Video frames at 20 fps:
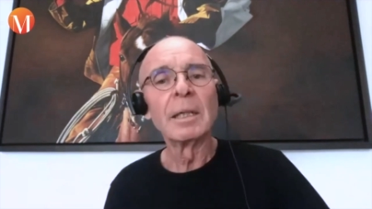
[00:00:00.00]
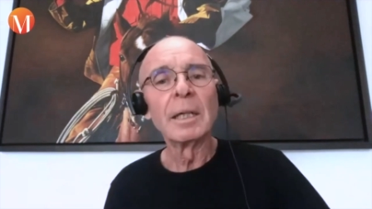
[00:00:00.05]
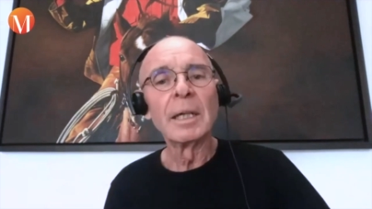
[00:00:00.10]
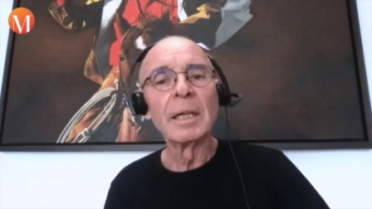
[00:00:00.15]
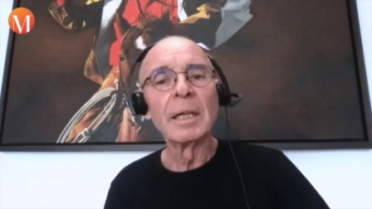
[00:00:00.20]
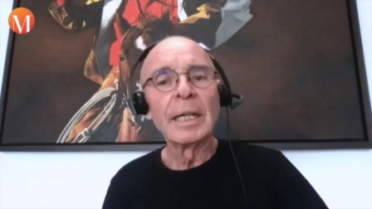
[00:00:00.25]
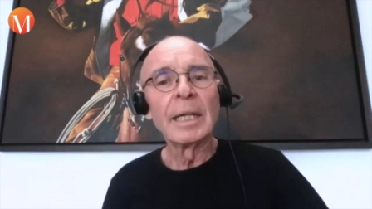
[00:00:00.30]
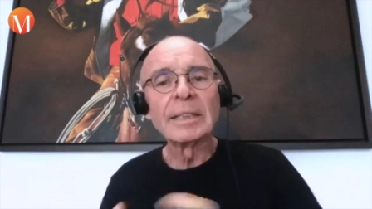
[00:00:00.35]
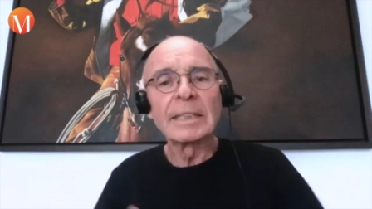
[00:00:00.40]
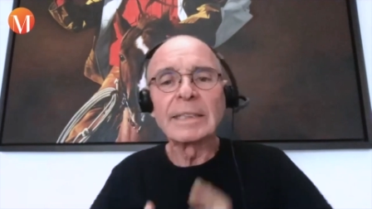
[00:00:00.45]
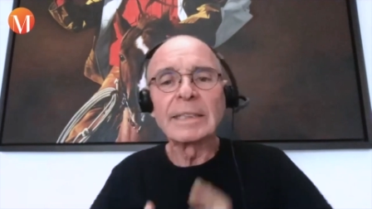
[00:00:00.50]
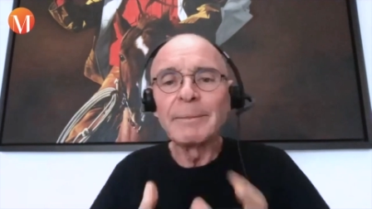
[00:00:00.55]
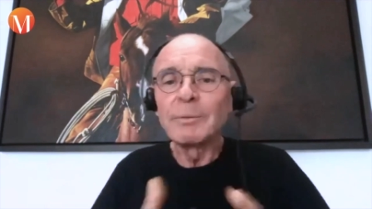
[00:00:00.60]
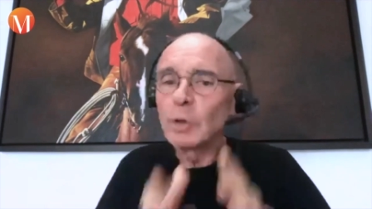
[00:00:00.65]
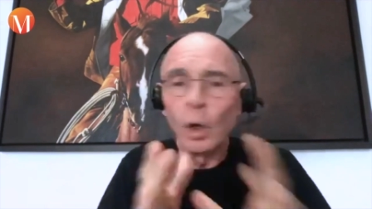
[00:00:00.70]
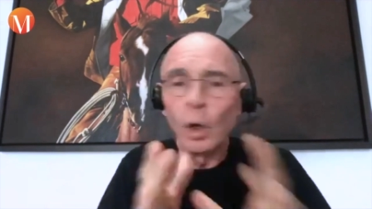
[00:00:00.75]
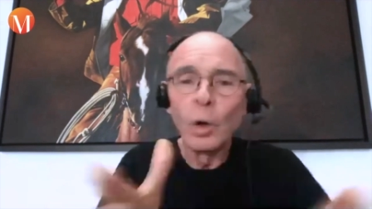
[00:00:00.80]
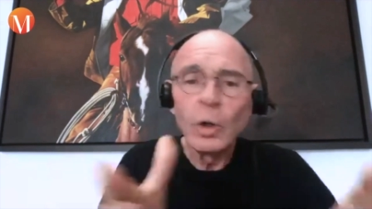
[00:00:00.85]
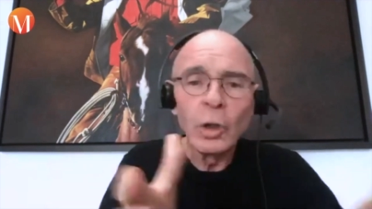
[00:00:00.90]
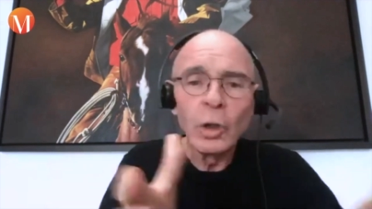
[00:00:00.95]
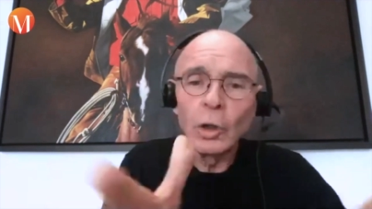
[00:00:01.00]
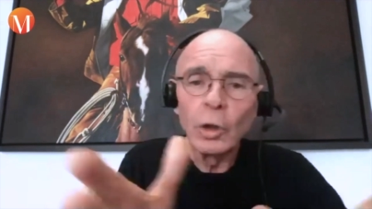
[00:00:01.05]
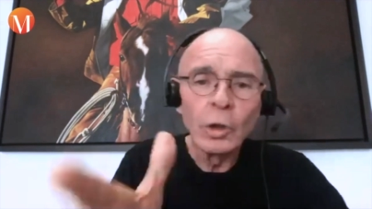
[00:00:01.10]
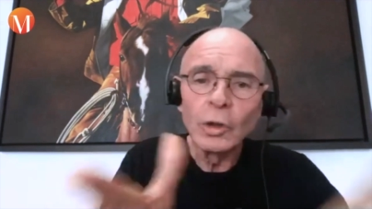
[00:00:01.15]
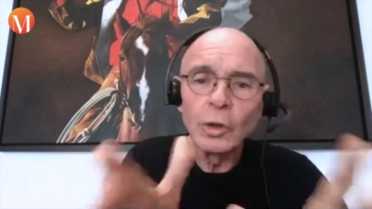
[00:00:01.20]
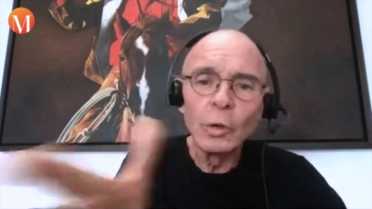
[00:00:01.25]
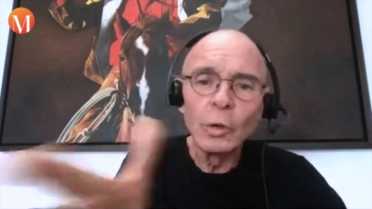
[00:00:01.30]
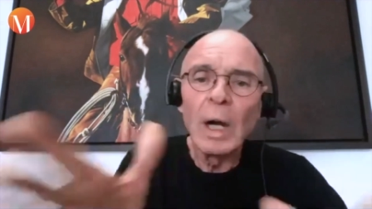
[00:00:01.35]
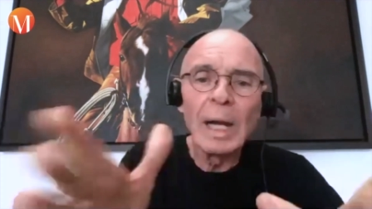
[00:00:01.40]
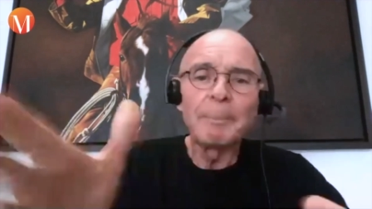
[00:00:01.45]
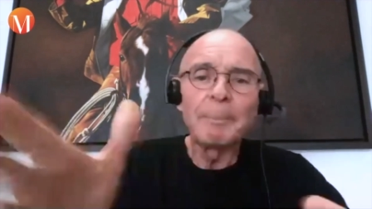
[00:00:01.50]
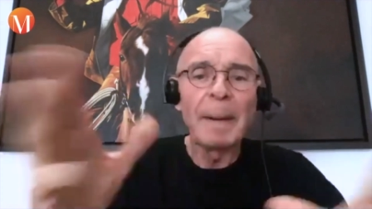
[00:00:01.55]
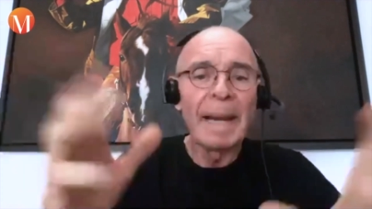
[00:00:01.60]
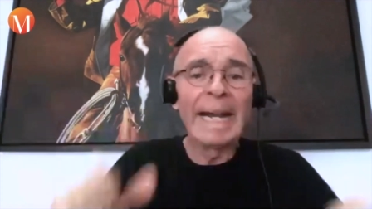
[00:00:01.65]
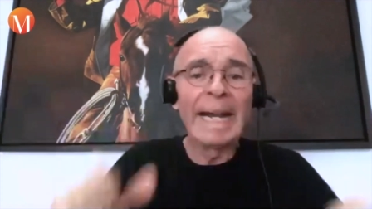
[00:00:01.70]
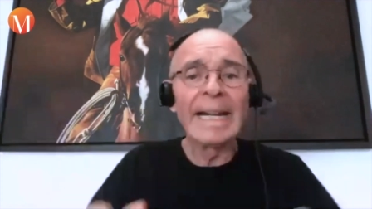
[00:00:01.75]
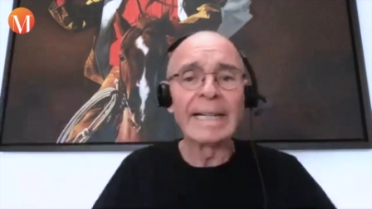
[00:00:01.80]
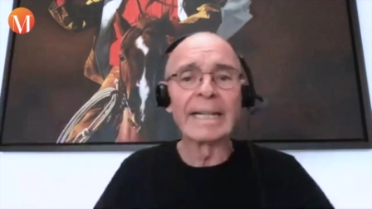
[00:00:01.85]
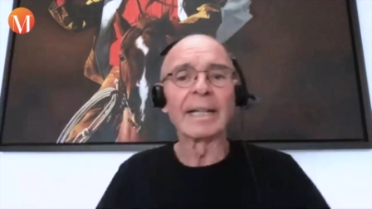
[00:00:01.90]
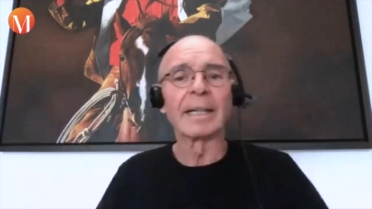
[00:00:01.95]
It's the same. Don't go to a
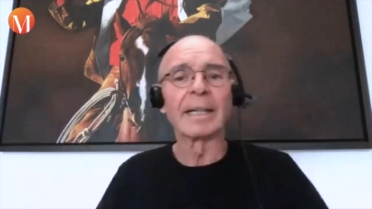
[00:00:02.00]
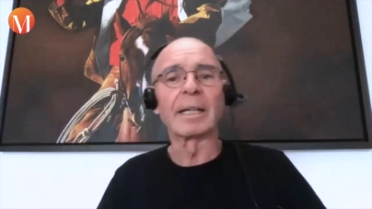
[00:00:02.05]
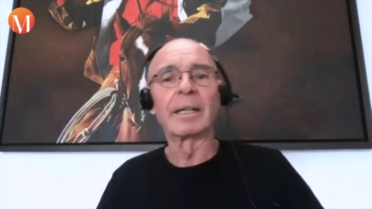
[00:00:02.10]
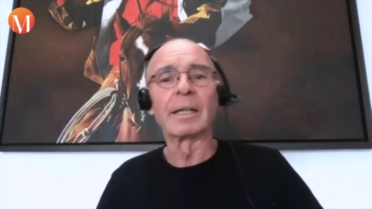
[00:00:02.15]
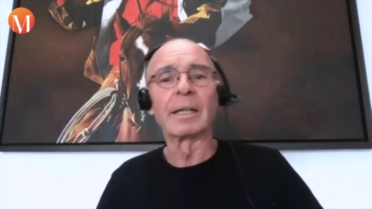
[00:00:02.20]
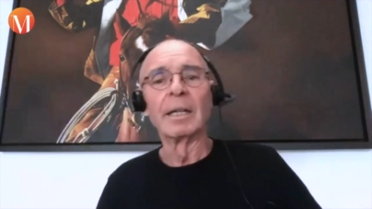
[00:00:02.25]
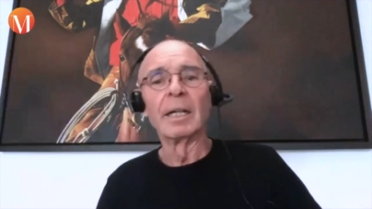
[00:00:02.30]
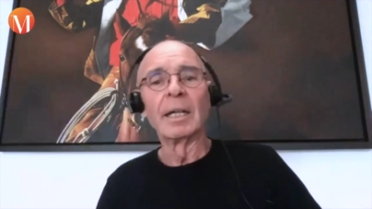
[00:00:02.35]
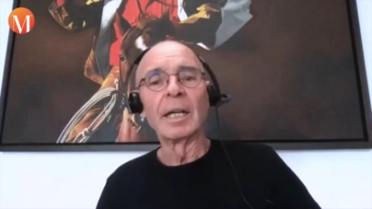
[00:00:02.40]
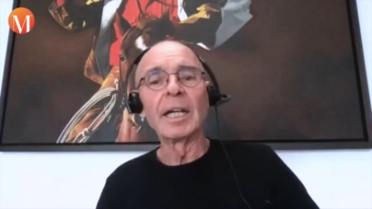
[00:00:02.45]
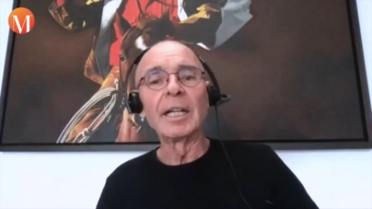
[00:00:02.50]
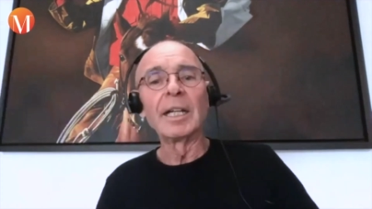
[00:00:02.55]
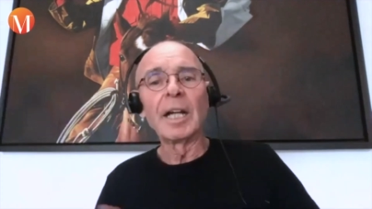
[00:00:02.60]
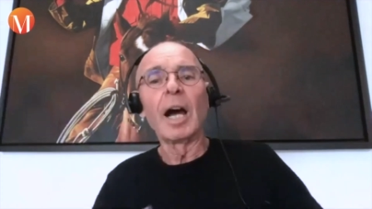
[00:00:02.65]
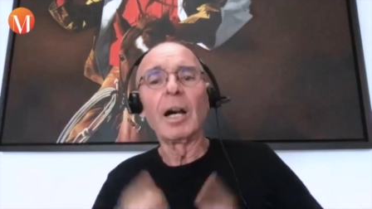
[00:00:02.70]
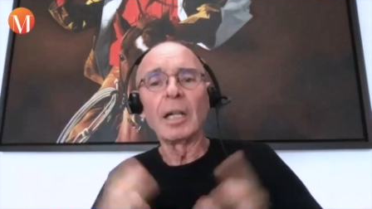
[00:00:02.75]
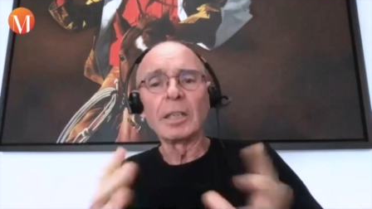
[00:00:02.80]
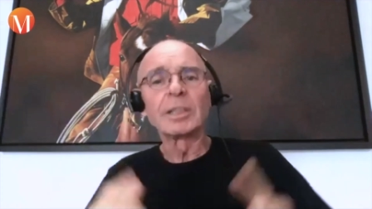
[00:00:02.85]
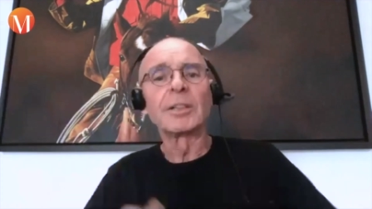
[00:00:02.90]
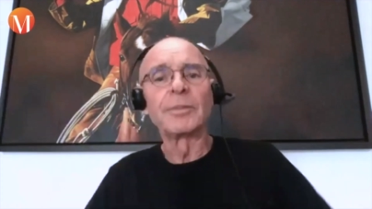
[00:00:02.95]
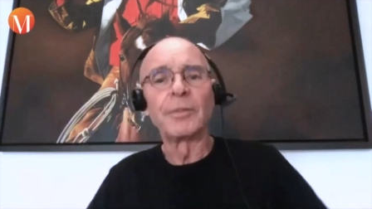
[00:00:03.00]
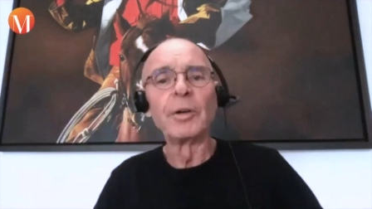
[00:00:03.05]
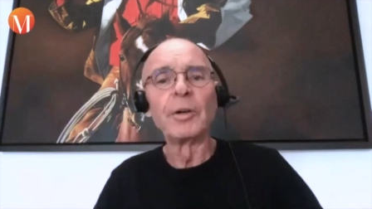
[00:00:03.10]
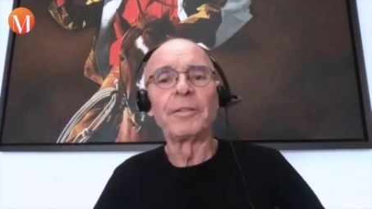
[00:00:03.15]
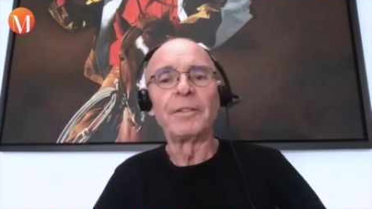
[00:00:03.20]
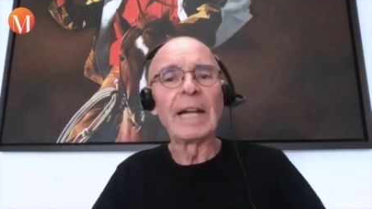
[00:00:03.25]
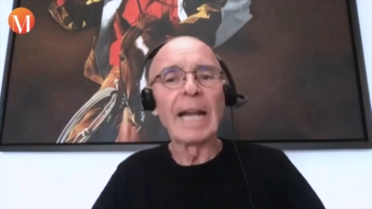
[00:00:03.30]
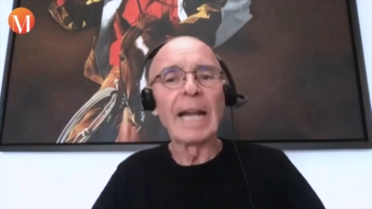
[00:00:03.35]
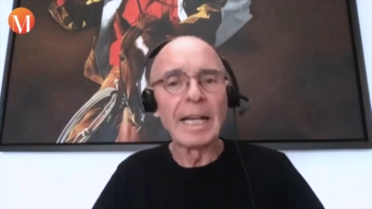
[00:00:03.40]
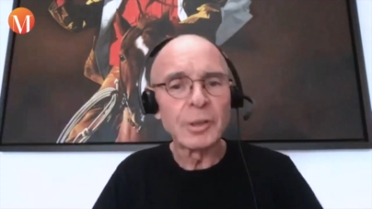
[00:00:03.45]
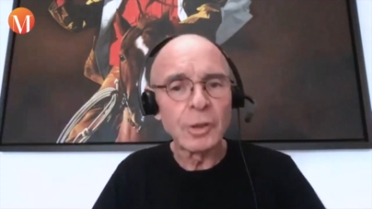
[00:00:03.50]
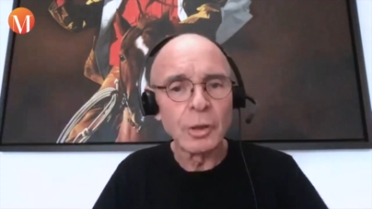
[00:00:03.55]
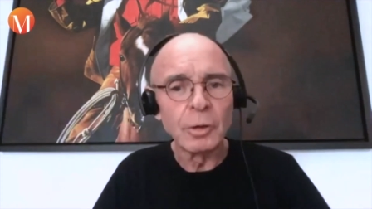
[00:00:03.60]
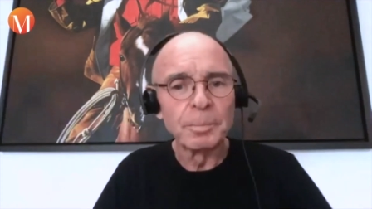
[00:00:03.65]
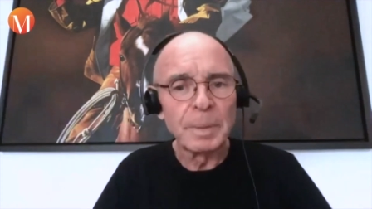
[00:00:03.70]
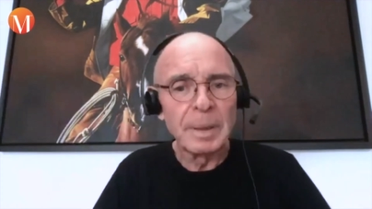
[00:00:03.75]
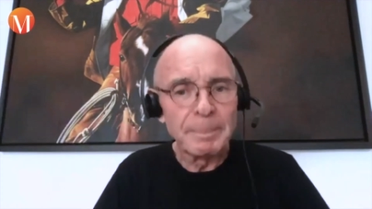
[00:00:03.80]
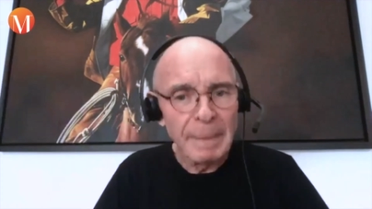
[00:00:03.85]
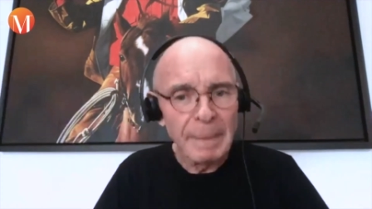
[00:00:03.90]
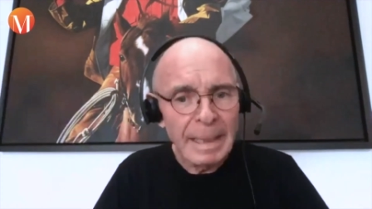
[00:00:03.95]
bank and ask for
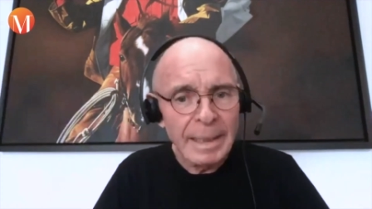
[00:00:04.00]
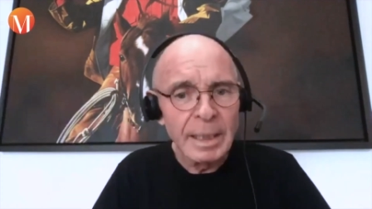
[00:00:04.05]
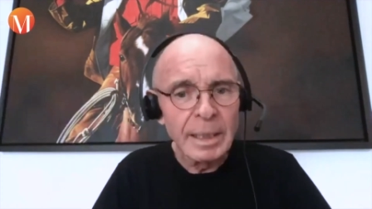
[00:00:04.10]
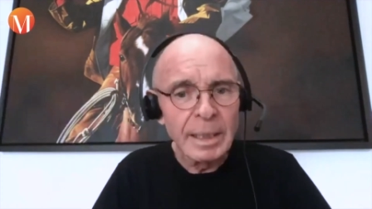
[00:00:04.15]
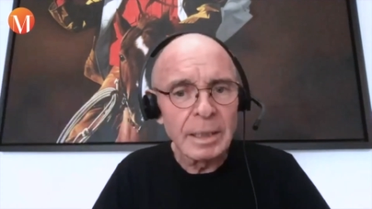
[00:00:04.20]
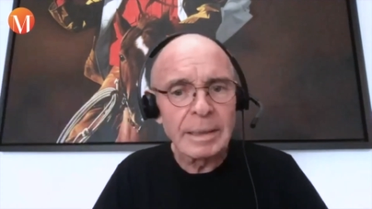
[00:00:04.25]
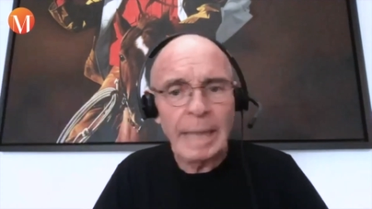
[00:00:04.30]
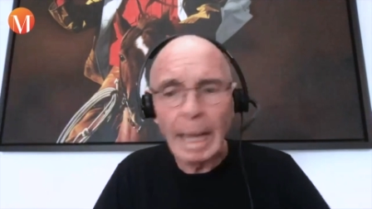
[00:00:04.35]
philanthropy money.